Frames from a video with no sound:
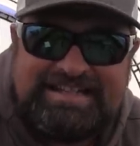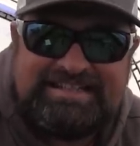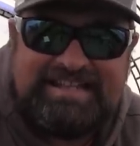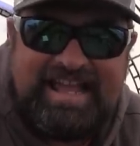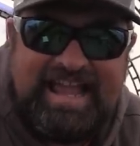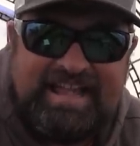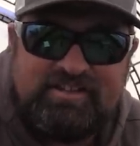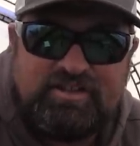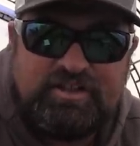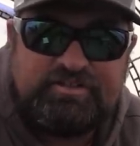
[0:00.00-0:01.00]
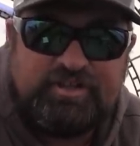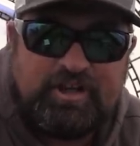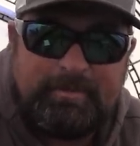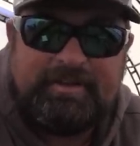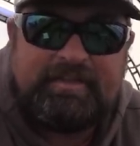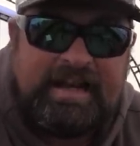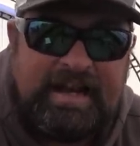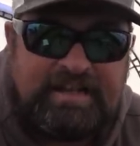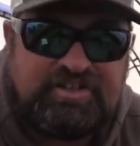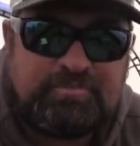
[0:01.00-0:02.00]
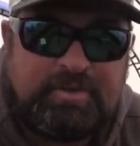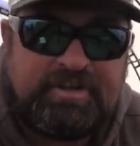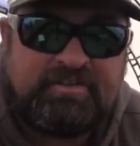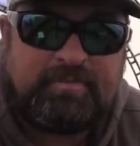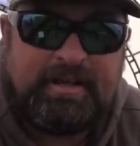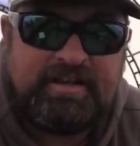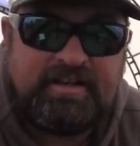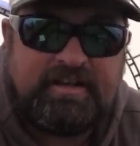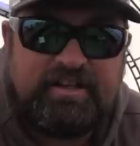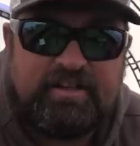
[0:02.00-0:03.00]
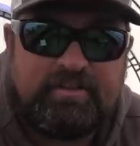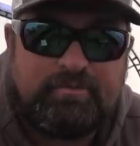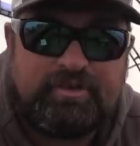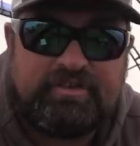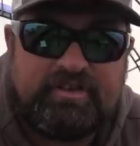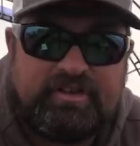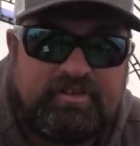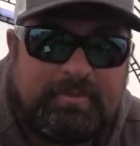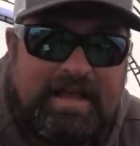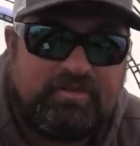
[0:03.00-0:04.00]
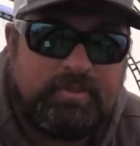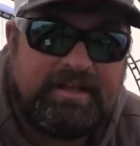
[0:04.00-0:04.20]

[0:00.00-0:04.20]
Next Angler Tournament that I just participated in here recently this past